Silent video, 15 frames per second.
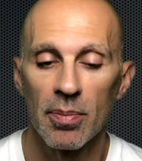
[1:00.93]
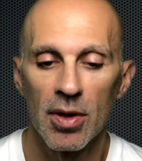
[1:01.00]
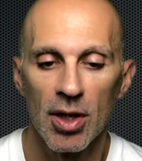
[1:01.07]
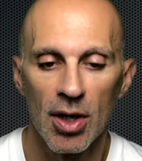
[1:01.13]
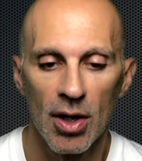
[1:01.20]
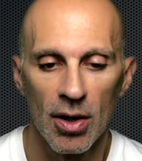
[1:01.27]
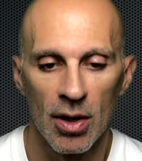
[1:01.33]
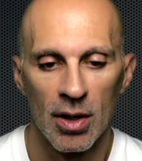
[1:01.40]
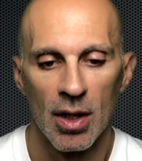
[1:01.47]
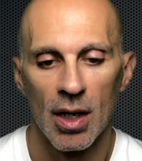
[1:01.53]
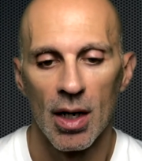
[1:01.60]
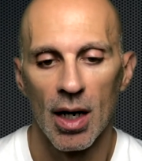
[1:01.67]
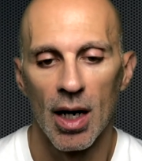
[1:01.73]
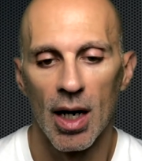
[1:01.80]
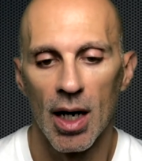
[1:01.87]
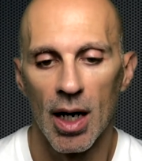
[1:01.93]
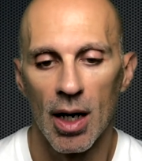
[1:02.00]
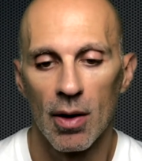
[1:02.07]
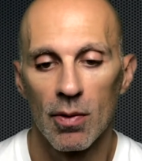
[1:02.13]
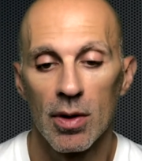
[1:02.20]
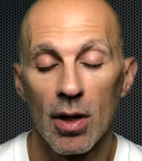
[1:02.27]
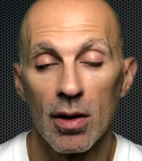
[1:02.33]
here
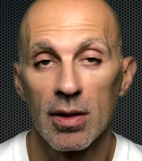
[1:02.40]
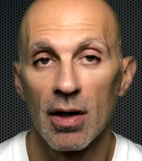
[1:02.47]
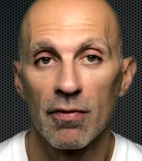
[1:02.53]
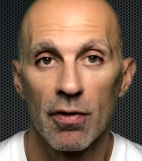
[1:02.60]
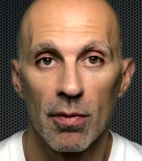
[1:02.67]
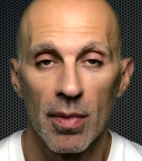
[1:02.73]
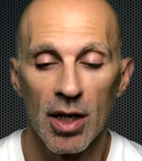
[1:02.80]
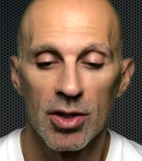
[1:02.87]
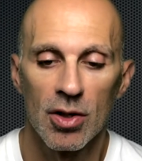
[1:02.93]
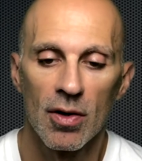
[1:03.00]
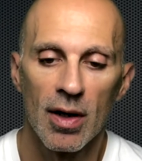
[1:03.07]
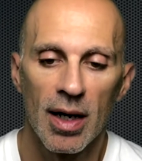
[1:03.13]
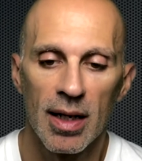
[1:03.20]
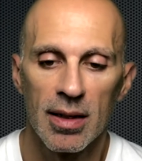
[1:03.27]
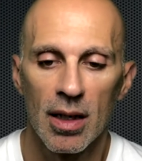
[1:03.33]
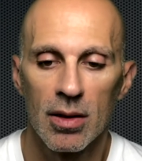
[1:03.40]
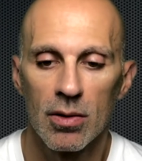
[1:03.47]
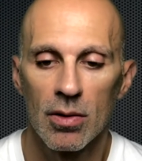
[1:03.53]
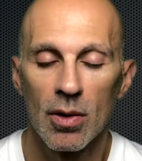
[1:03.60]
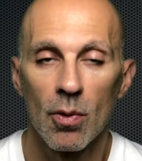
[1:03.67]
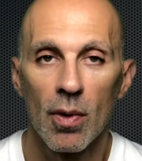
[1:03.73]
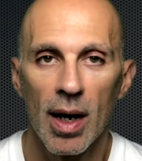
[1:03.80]
with all the information related to
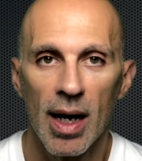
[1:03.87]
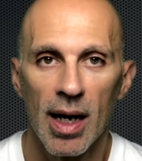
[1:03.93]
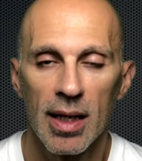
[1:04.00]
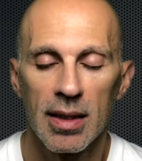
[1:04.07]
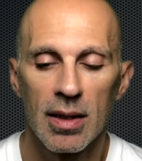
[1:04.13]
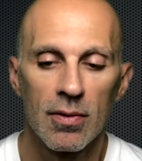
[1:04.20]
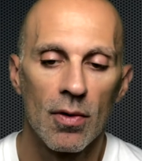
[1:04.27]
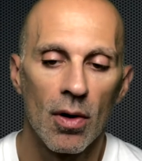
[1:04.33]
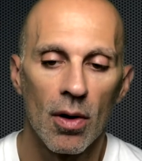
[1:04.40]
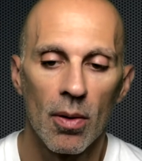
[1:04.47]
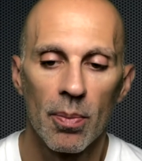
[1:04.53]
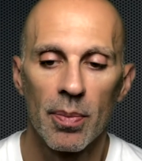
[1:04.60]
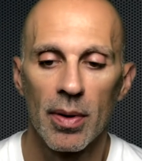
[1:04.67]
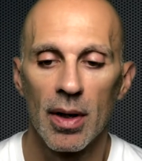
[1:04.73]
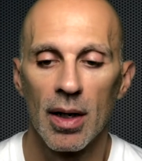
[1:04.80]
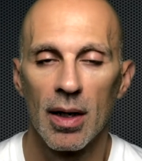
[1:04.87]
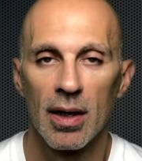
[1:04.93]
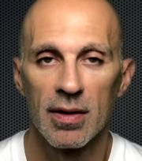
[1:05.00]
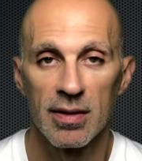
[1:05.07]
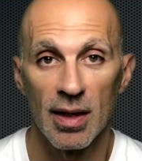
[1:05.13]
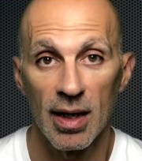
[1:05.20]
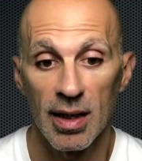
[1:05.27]
the weight, drop,
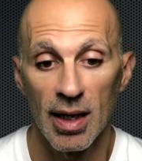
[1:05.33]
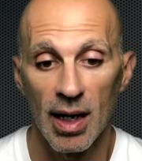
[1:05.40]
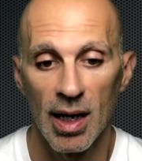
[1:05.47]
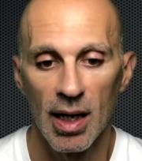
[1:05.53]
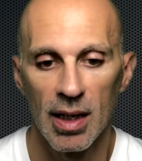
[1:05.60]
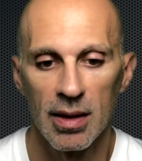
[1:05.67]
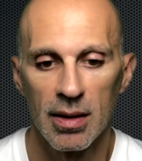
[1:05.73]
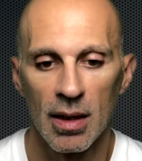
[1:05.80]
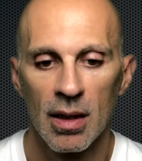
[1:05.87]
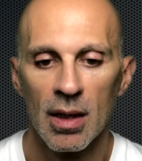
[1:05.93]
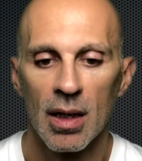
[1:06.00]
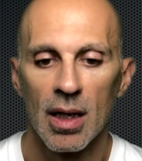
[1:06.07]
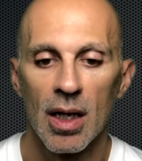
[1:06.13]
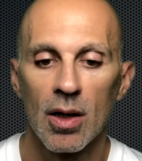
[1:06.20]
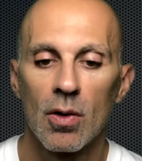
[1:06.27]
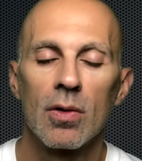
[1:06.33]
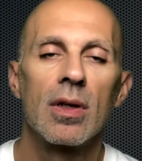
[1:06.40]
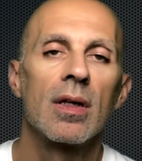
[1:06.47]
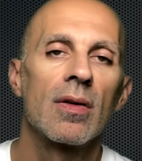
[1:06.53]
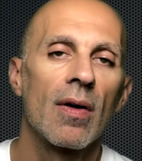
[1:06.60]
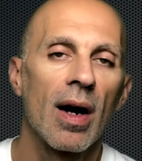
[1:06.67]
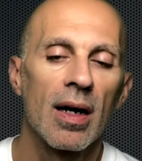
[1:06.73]
stack height, including
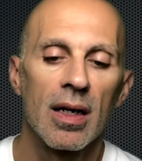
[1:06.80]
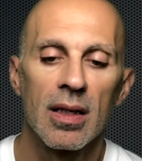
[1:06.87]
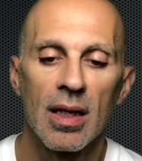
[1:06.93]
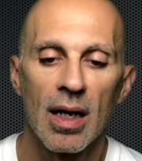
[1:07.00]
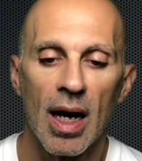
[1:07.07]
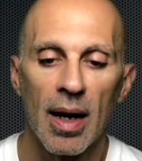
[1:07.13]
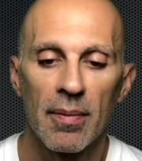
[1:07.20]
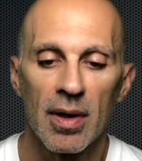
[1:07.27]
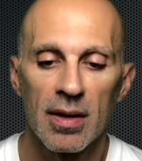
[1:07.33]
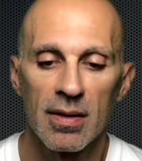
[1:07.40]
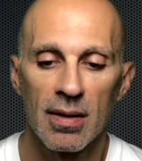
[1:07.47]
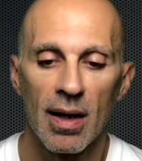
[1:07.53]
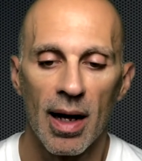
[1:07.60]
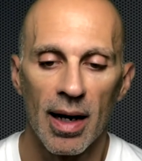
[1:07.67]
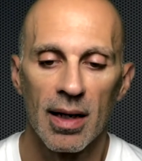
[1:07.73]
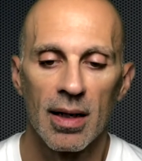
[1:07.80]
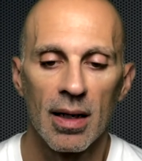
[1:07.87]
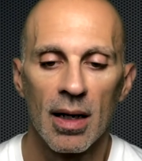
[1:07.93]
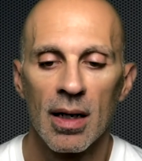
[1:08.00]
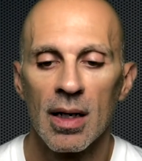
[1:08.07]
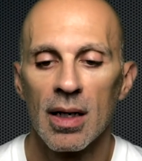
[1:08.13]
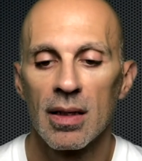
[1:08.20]
the running dynamics like
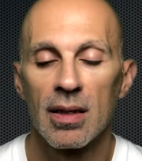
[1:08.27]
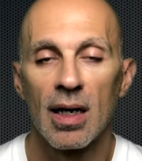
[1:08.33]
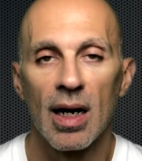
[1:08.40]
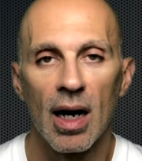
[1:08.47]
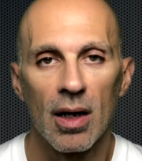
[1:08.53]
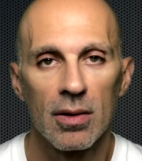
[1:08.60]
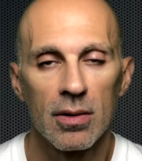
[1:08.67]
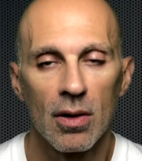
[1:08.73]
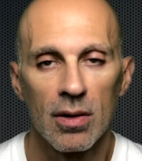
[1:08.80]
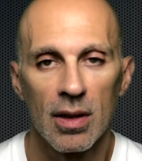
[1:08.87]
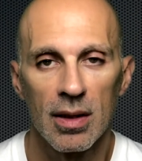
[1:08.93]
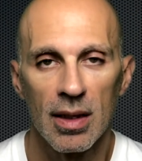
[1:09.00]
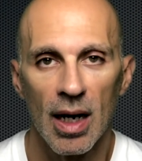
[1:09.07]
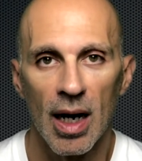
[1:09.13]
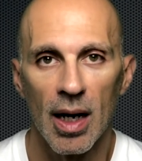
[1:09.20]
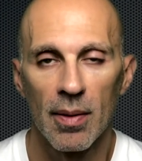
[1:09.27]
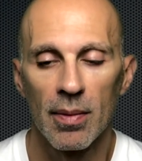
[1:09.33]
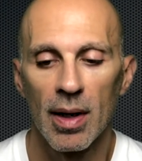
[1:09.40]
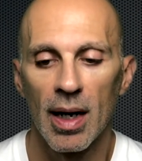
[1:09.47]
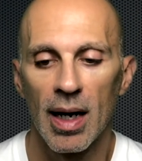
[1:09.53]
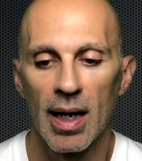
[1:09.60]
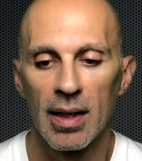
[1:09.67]
the ground contact time
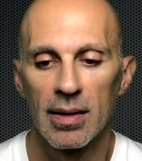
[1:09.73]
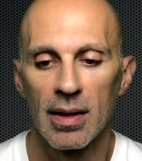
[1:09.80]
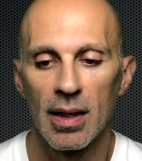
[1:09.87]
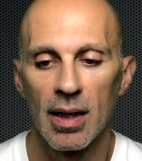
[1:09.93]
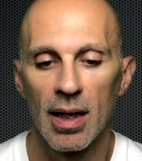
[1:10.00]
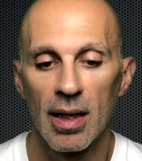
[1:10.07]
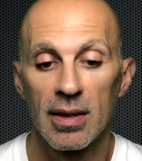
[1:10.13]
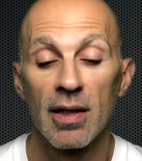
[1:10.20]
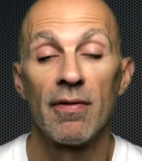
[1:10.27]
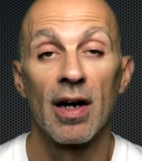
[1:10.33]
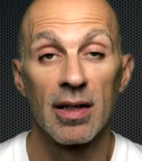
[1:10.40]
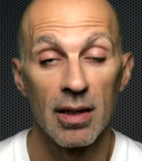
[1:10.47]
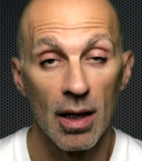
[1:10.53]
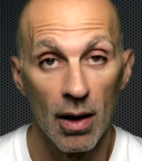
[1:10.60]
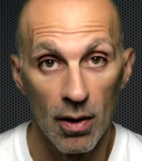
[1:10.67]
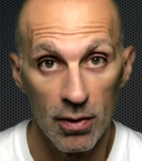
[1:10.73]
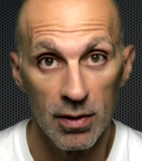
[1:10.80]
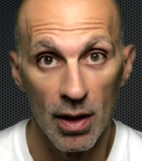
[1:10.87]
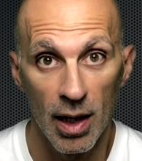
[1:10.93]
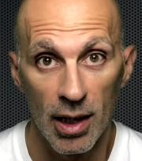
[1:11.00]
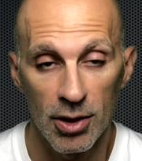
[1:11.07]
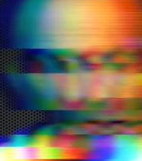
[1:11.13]
and the vertical
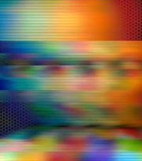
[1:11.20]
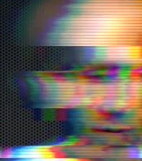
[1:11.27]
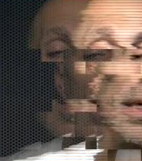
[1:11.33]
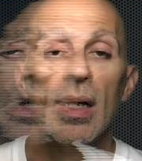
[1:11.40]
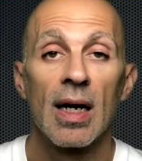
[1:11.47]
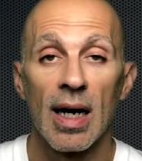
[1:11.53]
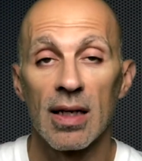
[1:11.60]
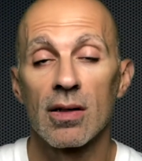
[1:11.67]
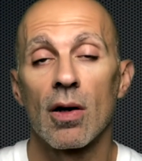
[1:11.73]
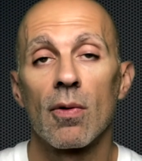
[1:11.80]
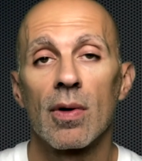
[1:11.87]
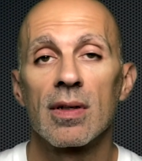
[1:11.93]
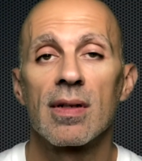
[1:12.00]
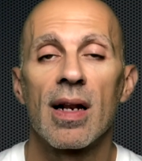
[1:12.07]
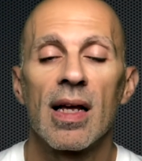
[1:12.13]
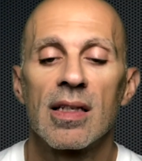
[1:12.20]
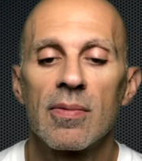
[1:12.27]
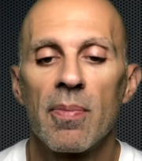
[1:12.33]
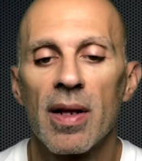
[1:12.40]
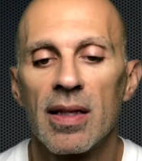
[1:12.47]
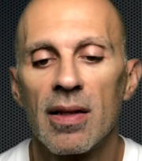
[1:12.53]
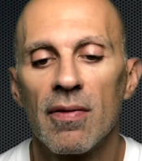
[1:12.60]
oscillation. As always, let's
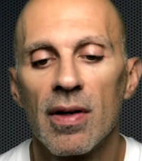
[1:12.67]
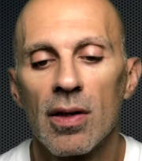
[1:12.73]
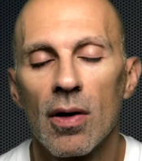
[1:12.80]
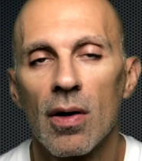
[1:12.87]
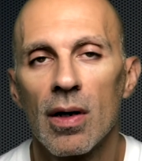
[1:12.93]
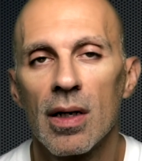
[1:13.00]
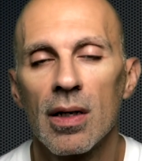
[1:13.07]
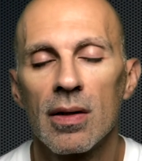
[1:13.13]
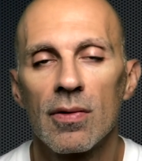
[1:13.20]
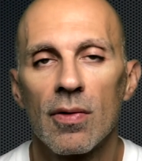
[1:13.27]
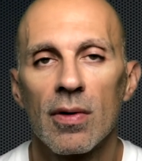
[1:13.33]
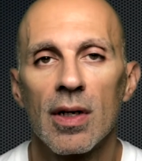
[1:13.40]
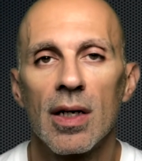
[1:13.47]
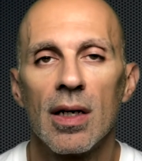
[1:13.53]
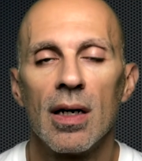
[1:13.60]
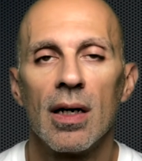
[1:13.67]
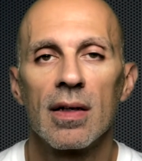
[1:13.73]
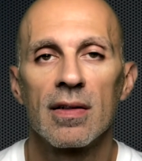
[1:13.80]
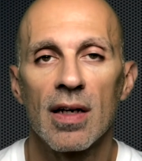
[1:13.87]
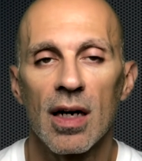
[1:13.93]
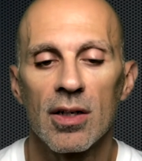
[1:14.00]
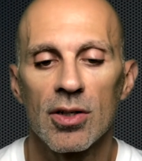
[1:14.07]
split the video in three
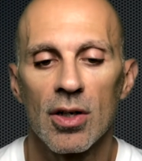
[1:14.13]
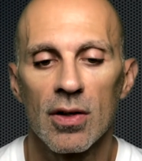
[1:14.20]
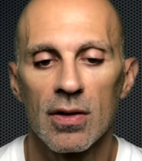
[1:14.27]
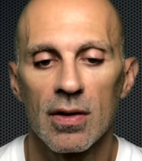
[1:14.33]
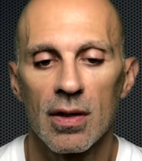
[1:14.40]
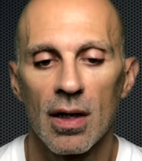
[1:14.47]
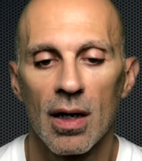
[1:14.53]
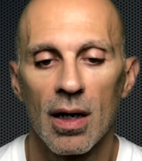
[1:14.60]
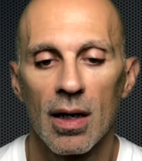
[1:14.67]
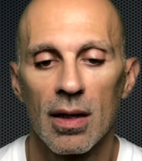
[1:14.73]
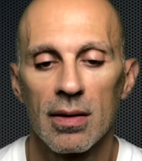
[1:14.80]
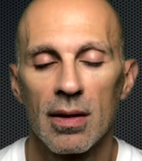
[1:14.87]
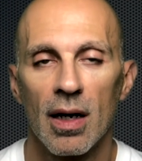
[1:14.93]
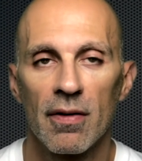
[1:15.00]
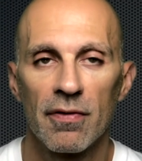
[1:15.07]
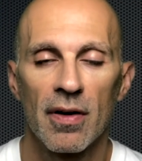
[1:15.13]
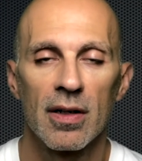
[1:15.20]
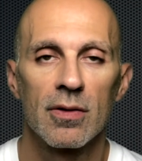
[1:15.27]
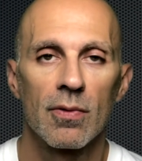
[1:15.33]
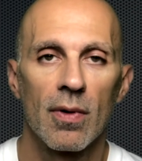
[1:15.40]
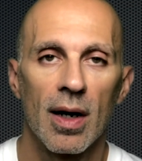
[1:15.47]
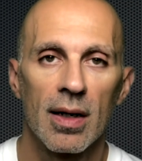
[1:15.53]
sections. The
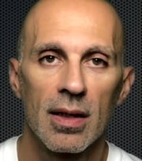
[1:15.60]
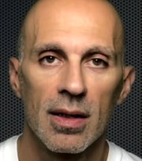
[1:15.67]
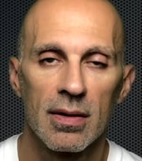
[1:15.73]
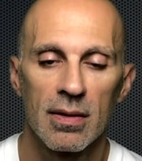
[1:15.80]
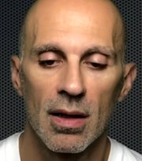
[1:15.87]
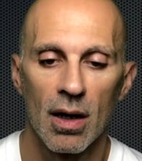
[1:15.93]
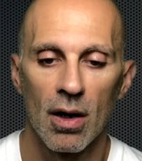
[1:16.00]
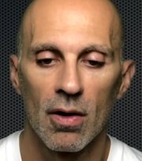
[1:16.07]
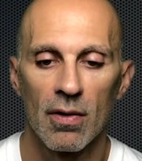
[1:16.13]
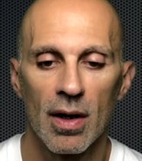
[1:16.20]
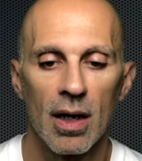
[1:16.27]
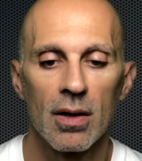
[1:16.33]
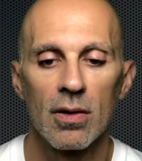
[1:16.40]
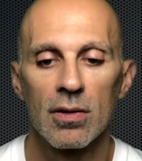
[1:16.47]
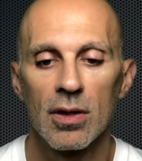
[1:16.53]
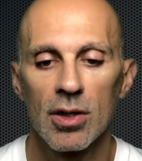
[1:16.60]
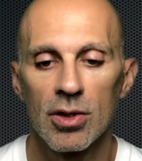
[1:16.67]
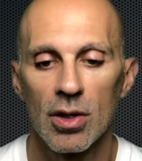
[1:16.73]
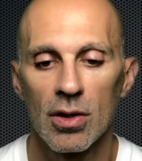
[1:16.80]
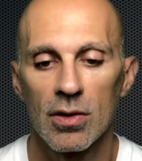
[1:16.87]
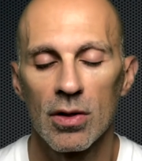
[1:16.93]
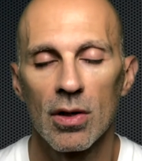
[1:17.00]
first one is the overall
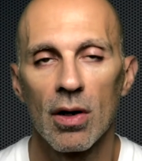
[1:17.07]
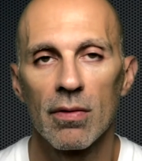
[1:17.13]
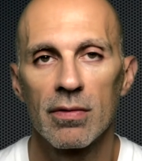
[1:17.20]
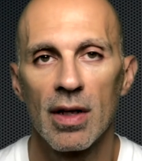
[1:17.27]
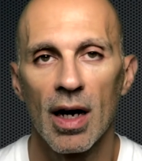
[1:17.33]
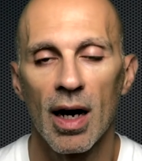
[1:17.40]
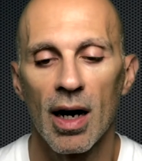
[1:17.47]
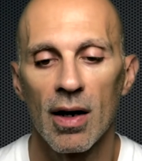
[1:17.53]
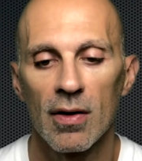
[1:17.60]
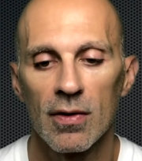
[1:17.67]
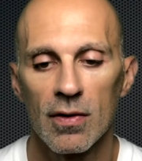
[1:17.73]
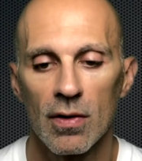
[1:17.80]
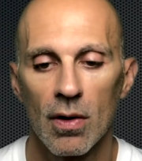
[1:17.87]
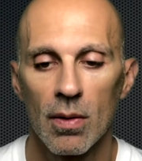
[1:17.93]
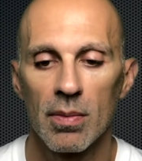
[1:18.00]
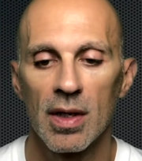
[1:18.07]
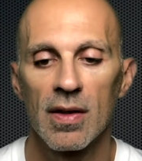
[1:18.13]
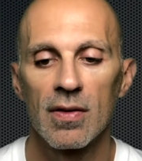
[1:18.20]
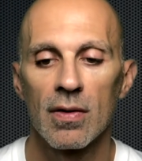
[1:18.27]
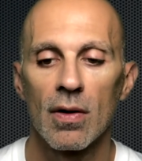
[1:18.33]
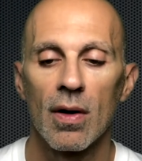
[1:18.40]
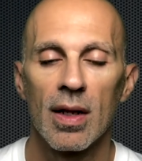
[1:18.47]
conditions of the outsole,
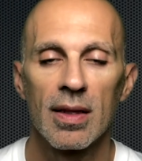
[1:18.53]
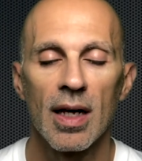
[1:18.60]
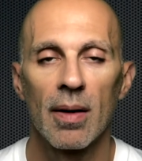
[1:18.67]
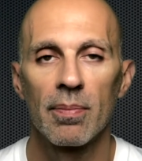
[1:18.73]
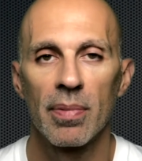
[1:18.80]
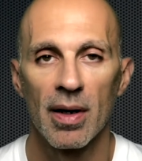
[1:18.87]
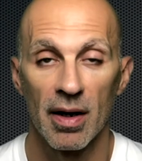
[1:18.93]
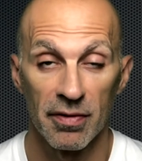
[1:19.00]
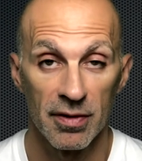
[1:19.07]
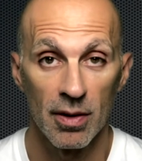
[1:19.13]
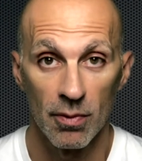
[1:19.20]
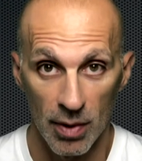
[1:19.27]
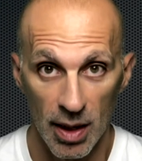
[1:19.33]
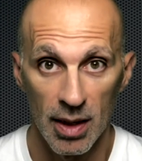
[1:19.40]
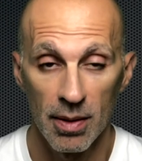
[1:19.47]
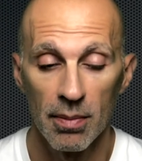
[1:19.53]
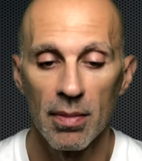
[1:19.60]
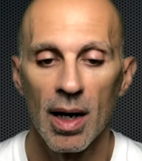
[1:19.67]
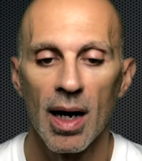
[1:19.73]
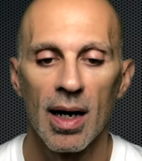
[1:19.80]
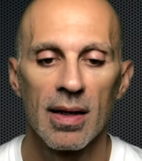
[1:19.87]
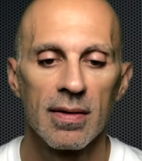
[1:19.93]
midsole and upper after 100
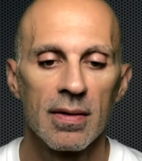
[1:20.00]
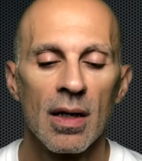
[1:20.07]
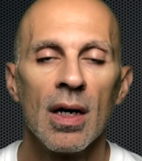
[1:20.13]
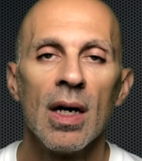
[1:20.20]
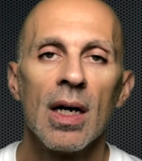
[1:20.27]
miles.